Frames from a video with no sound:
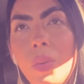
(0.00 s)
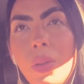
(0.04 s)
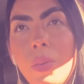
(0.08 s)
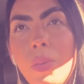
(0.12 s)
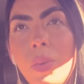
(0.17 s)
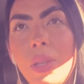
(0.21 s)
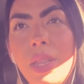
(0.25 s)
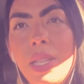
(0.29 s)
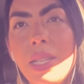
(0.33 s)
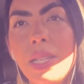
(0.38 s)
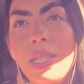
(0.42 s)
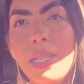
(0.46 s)

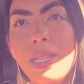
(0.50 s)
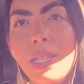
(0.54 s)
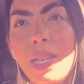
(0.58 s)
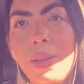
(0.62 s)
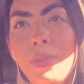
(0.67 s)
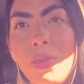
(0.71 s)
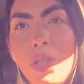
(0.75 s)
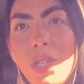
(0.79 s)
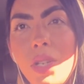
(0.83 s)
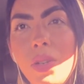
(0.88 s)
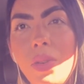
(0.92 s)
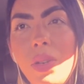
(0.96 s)
with this
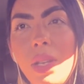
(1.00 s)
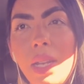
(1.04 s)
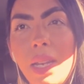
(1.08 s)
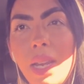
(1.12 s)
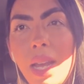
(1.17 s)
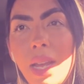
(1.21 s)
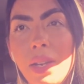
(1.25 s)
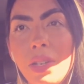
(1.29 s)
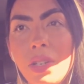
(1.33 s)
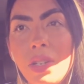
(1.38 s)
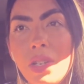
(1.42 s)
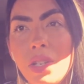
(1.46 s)
Neptunian
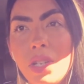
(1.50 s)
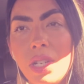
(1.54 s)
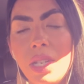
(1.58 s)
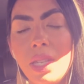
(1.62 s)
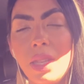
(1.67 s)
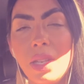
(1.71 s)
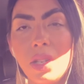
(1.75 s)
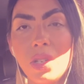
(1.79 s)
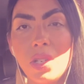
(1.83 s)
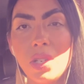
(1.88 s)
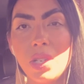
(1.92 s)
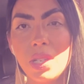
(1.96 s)
energy,
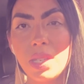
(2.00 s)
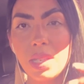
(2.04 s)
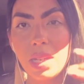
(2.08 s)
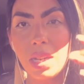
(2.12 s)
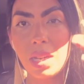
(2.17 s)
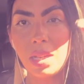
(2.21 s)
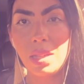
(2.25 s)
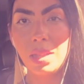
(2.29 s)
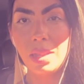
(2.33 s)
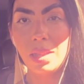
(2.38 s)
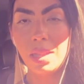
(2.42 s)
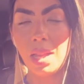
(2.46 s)
there's just
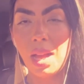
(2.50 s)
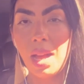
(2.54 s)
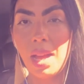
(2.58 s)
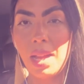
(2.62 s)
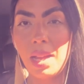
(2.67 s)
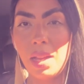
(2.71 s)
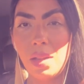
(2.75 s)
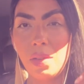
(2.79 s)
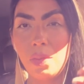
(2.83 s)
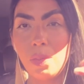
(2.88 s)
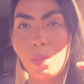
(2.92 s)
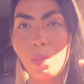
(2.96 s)
a lot
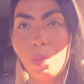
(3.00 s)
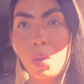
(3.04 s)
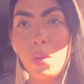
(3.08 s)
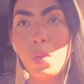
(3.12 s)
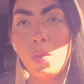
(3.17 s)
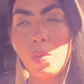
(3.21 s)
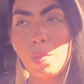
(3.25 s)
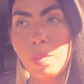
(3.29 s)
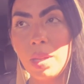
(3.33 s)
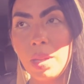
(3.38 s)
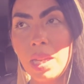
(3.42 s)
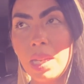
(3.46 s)
of
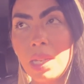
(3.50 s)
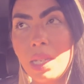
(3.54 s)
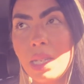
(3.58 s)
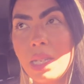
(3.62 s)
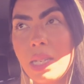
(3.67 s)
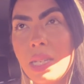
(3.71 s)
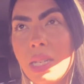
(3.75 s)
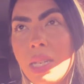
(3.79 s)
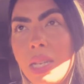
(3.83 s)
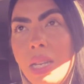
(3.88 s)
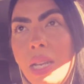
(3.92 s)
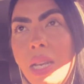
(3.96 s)

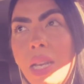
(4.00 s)
movement,